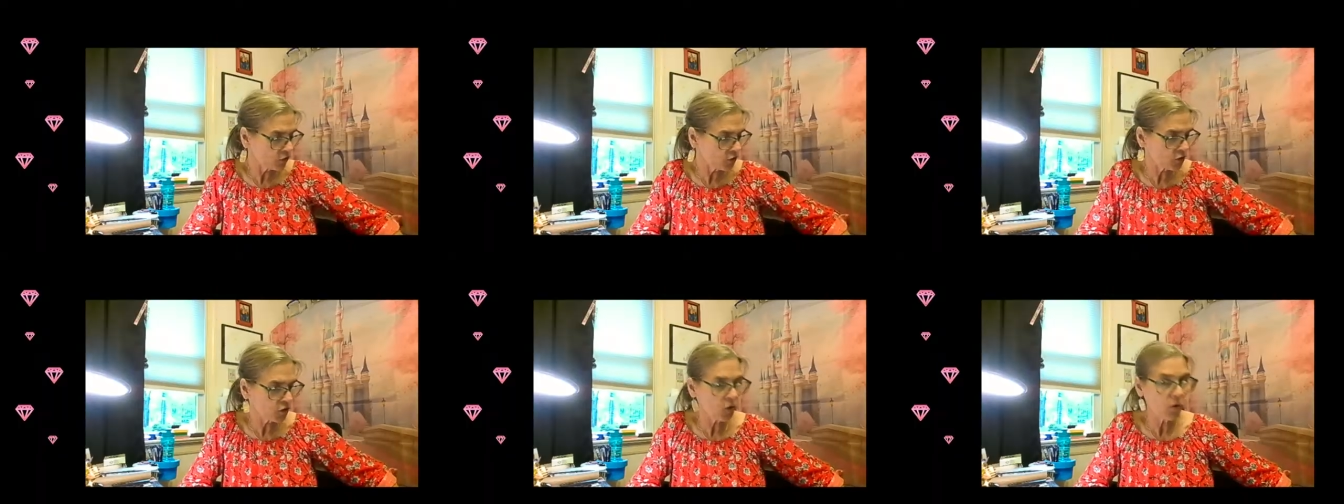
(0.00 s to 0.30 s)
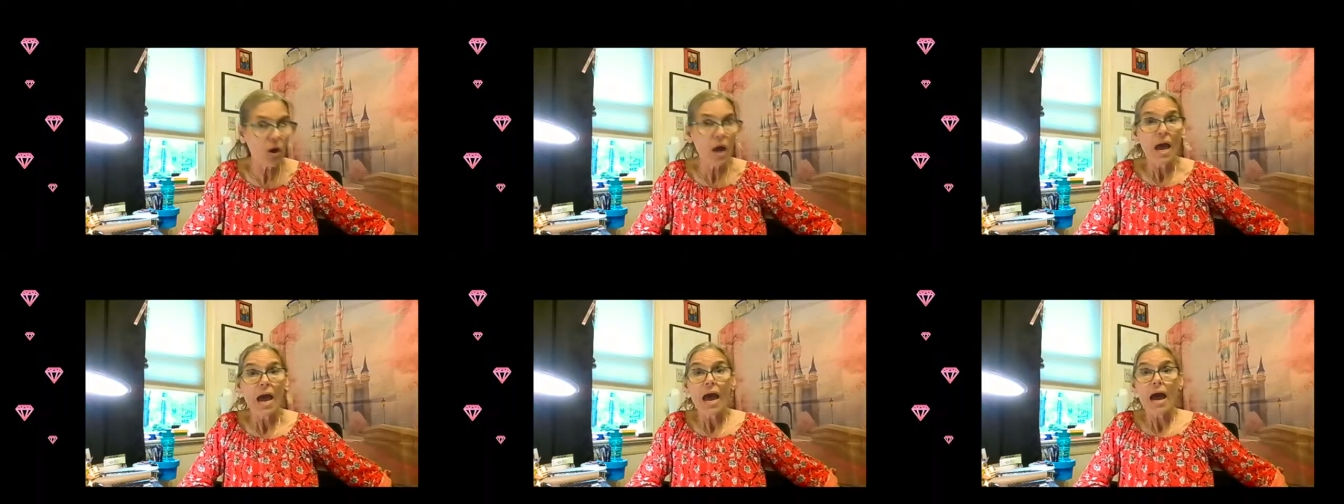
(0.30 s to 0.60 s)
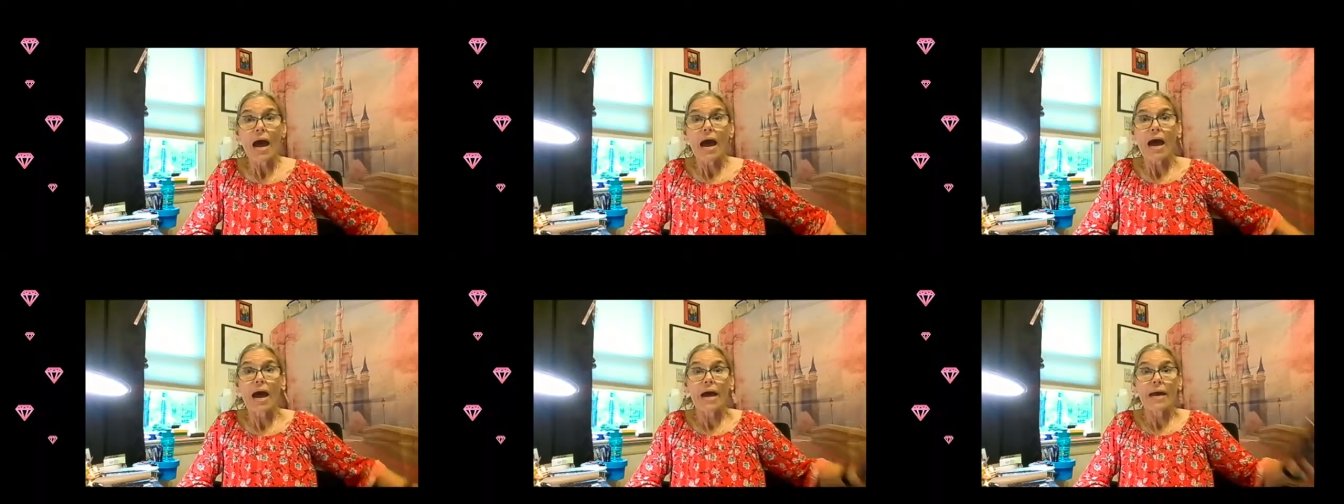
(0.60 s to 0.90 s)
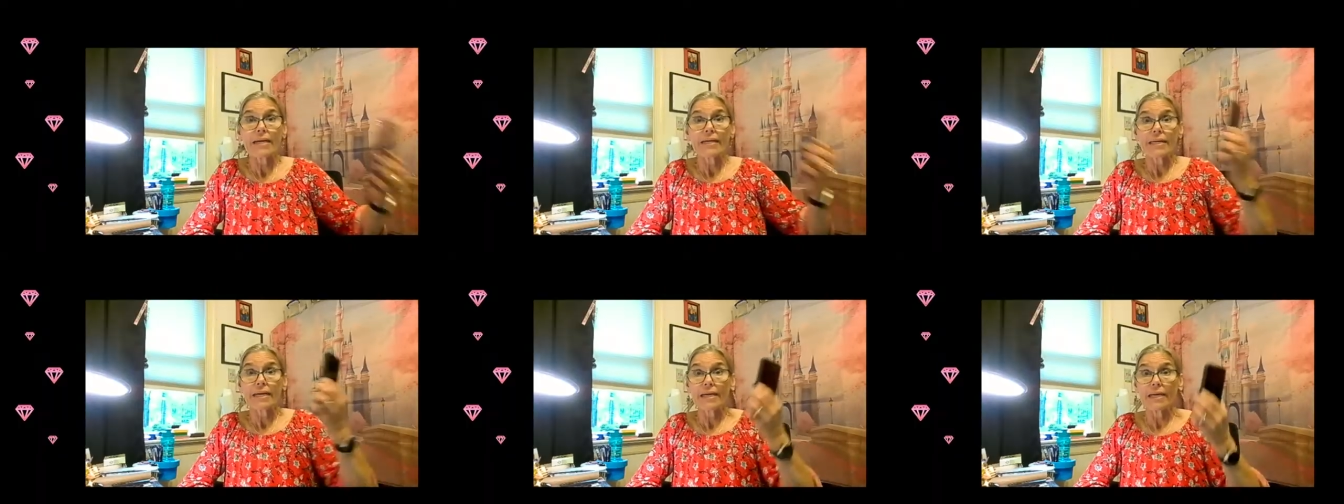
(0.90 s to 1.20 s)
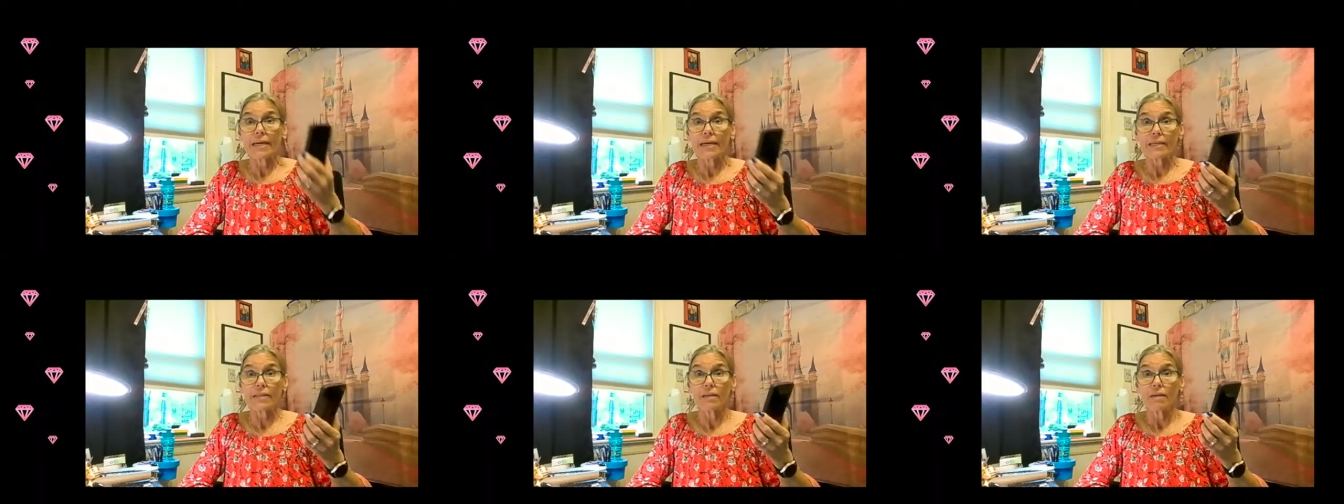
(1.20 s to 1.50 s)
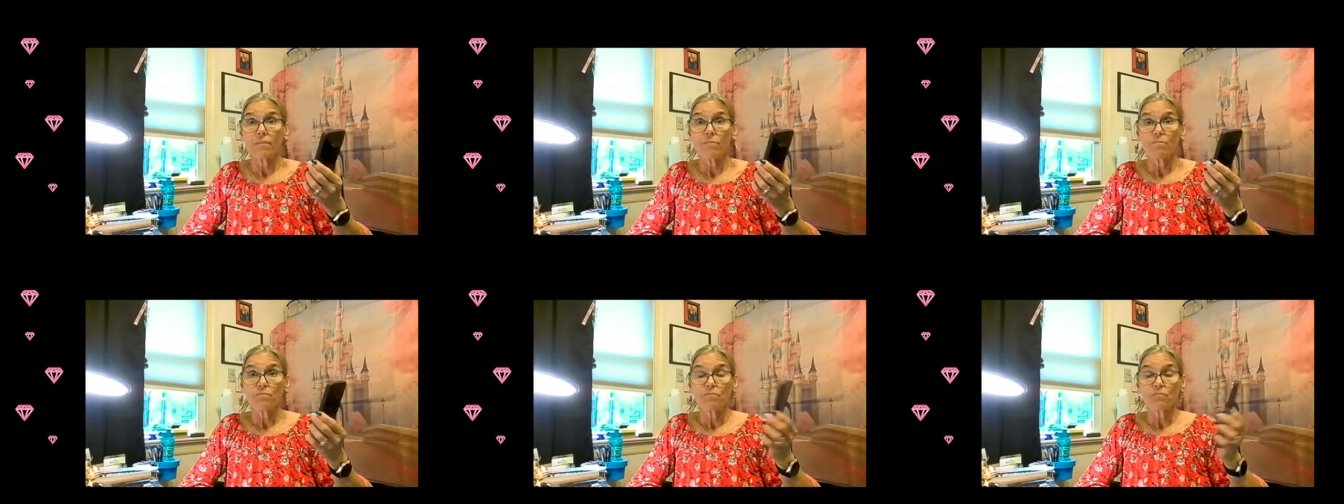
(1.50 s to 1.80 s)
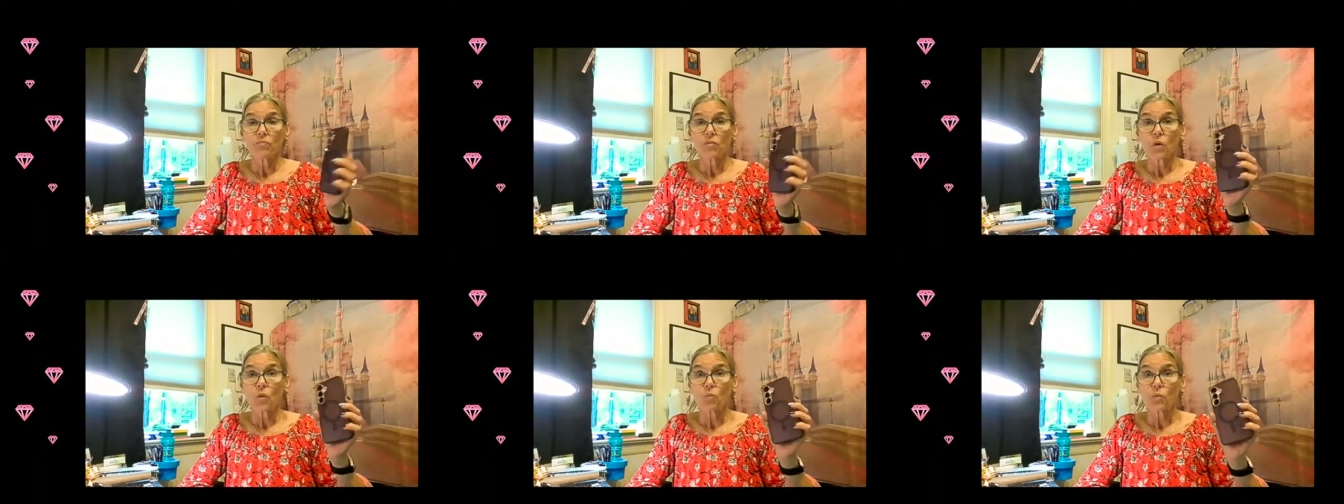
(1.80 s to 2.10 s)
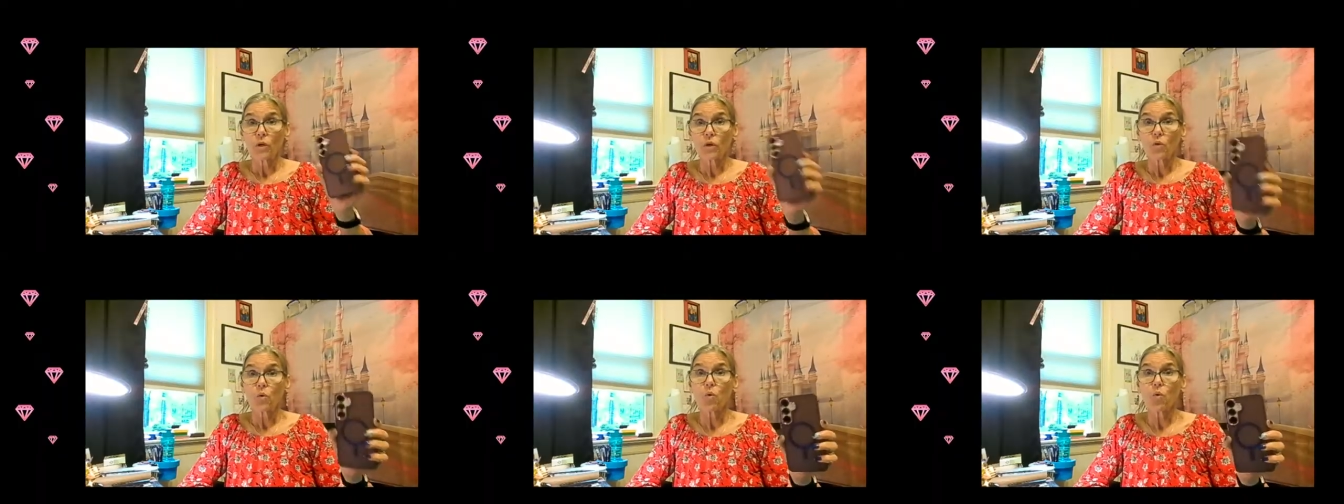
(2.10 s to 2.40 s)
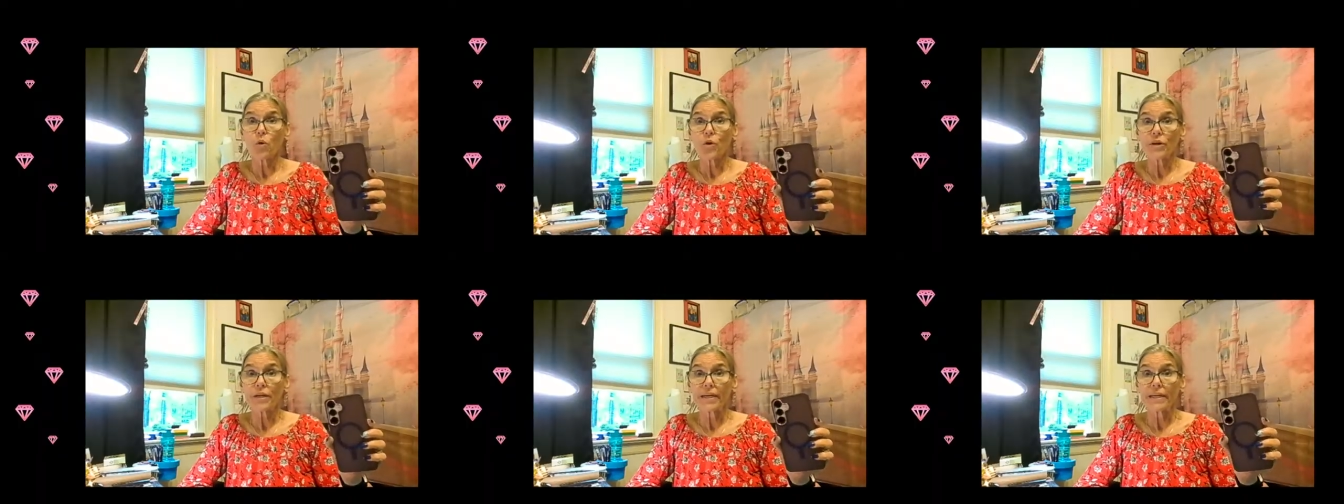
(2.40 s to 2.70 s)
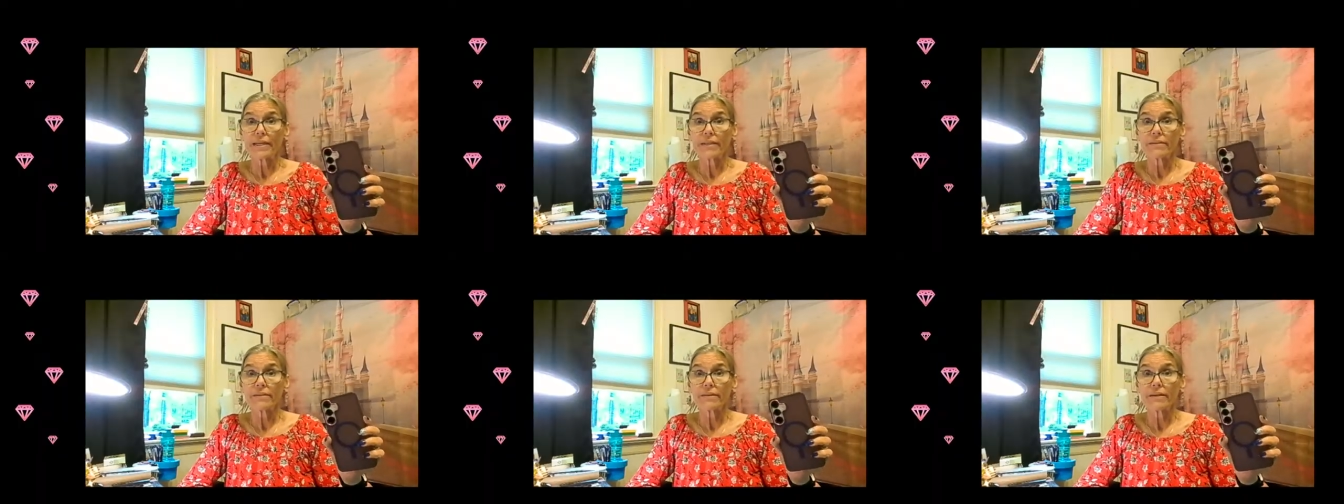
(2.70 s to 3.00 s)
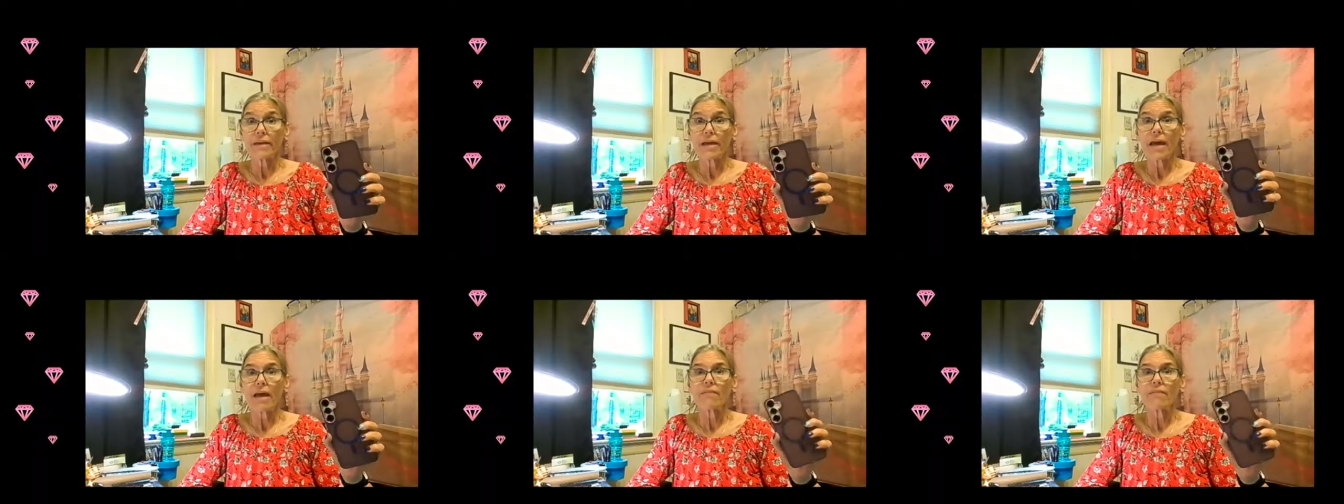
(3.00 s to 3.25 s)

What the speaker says: So I can record it